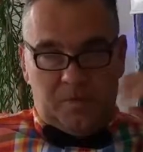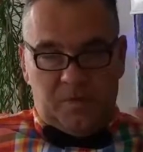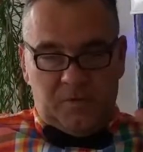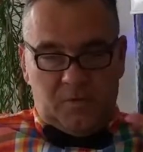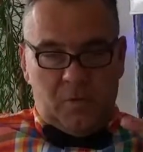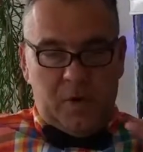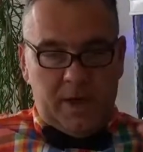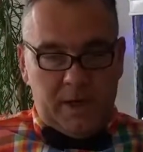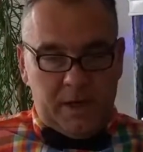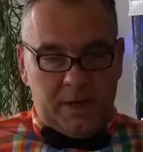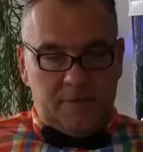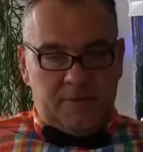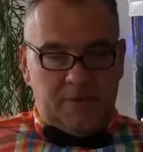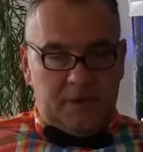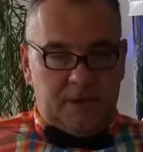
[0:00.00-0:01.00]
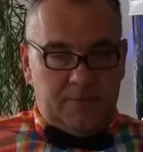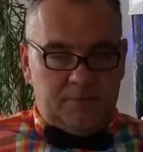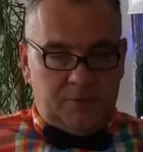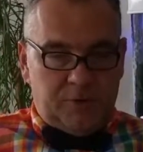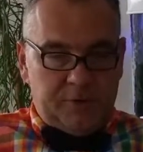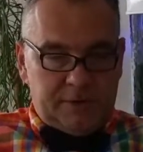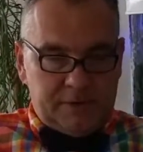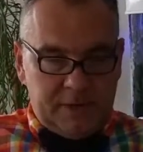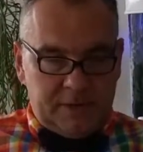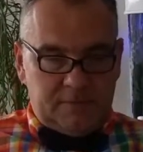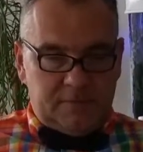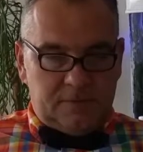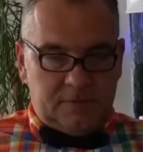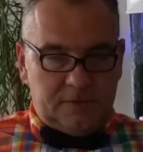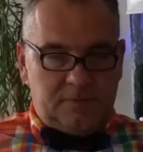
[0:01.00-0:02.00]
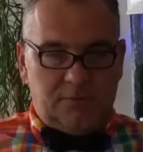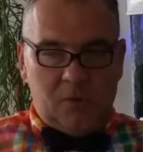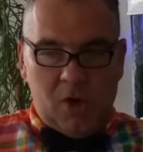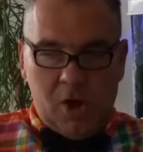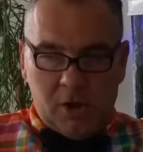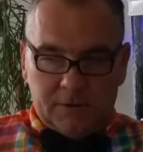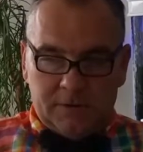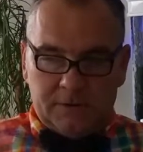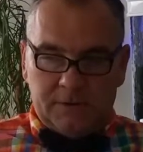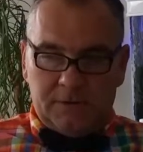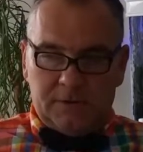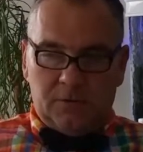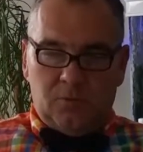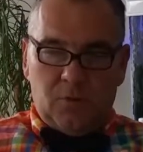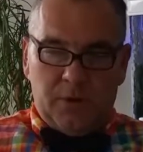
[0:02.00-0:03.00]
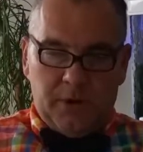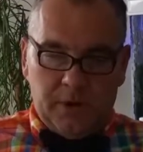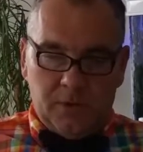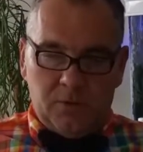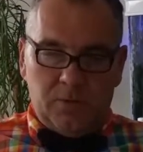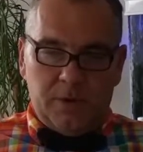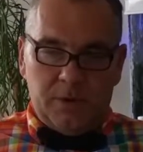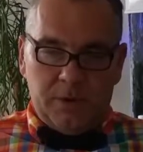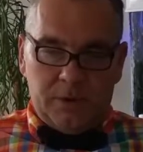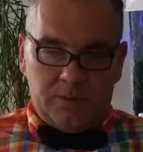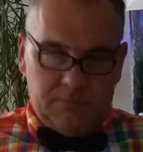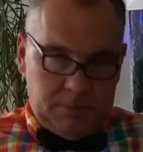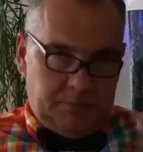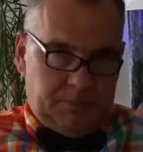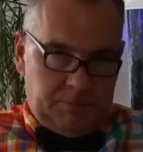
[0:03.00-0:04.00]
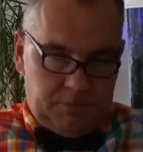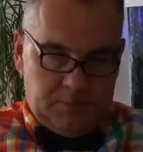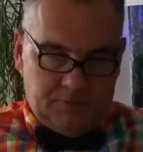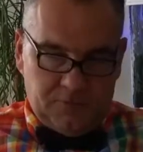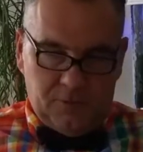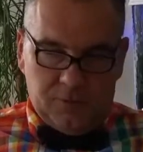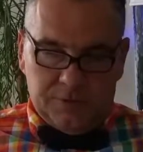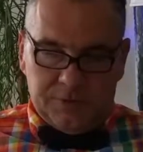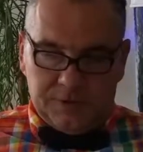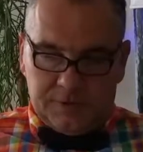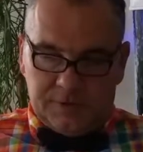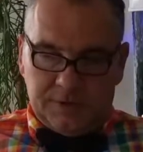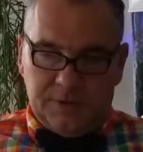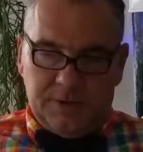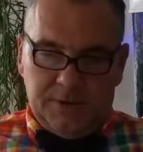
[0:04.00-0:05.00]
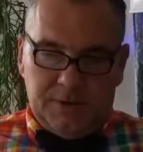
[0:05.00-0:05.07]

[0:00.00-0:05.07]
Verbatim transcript: the way they present the plot and the way we, um, the viewers,